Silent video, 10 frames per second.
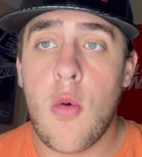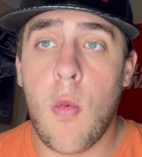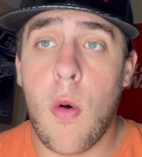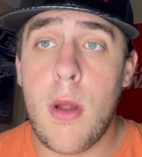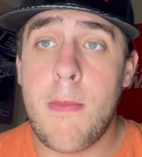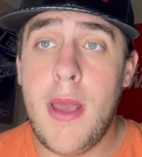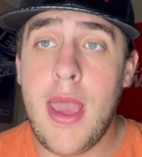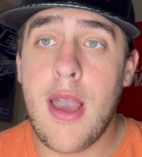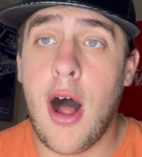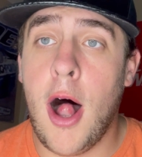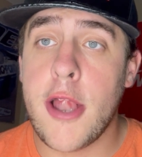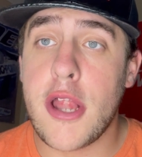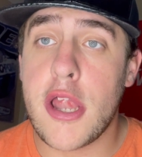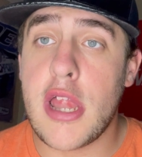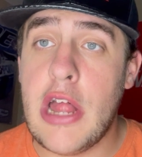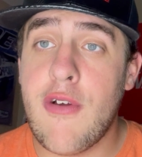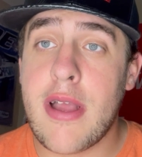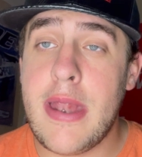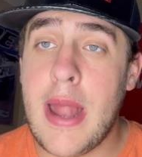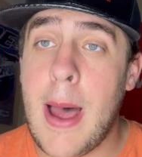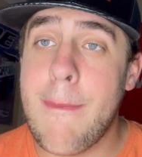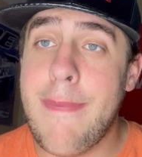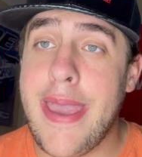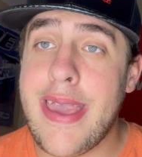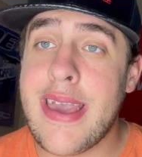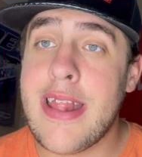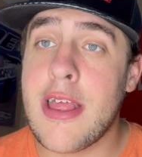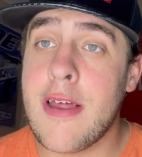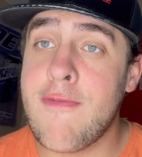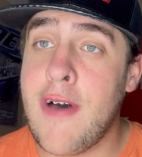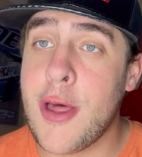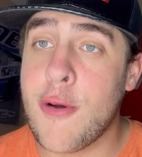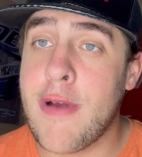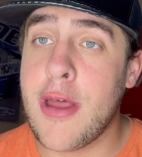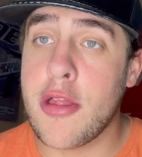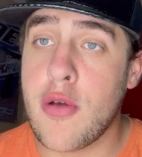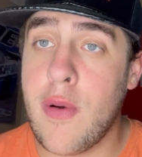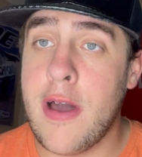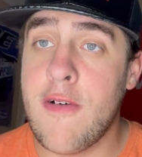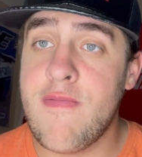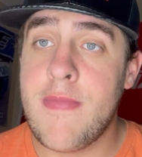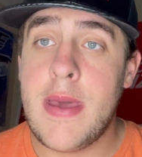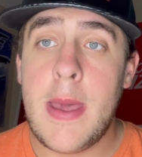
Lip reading: One being Austin Cedric not making it to the final round of 12,